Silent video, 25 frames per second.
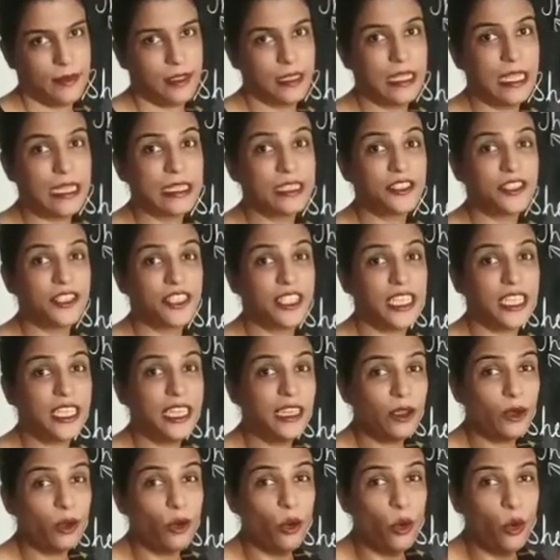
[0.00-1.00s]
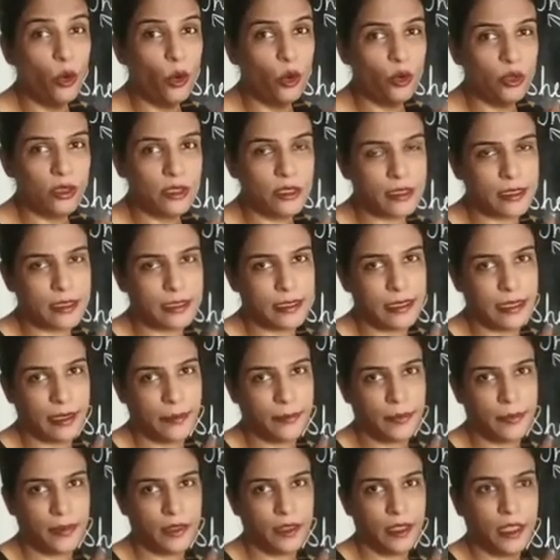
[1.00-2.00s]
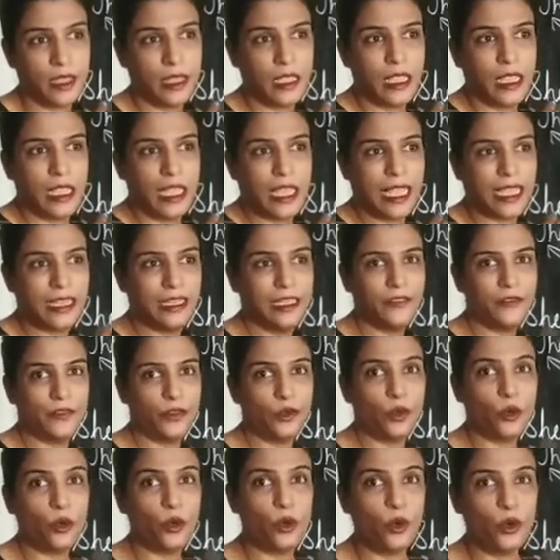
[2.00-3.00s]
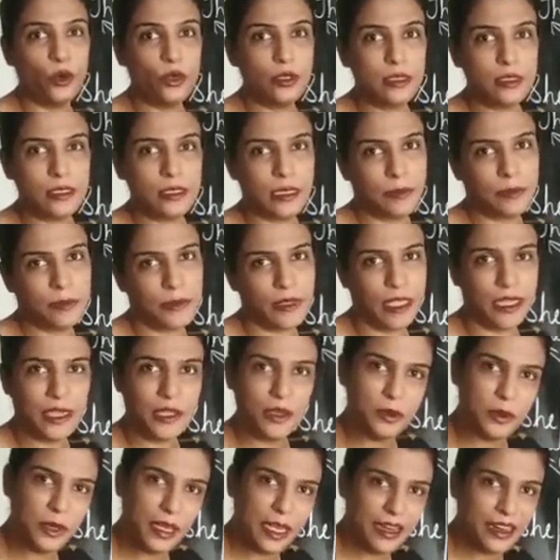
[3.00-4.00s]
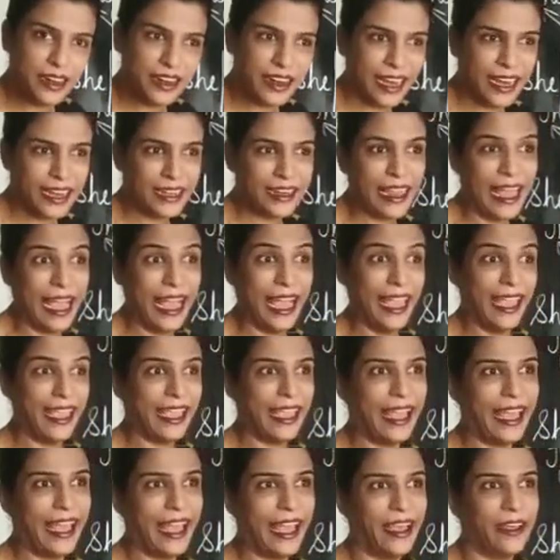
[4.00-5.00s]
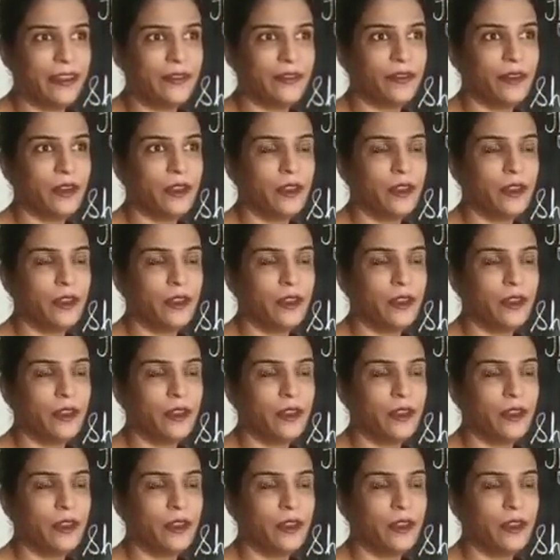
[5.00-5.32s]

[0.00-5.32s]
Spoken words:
That she owns them. And if you own something, you can write, I have